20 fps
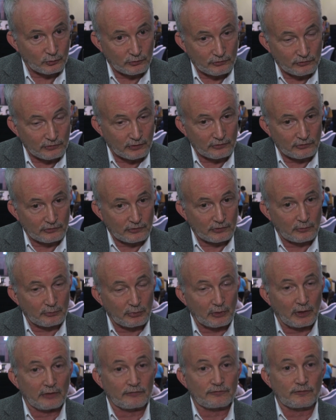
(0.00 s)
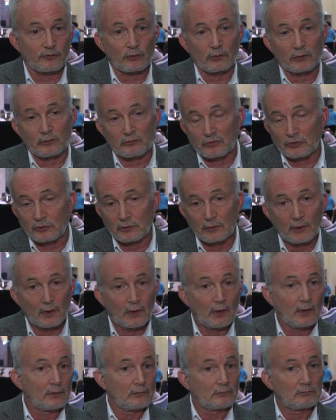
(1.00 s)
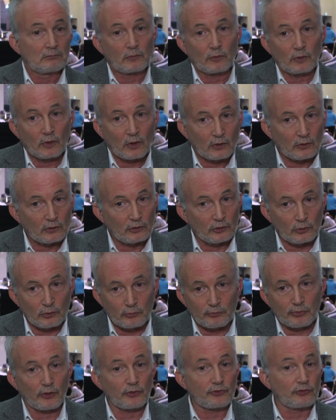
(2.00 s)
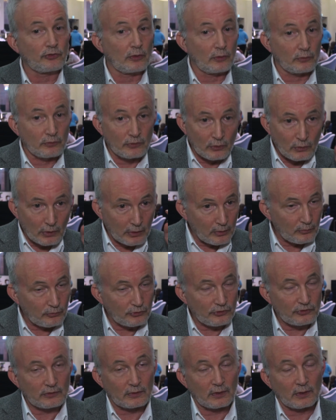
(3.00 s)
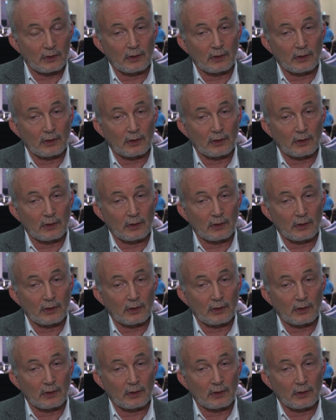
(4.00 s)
which says to the platforms, you impose your own norms,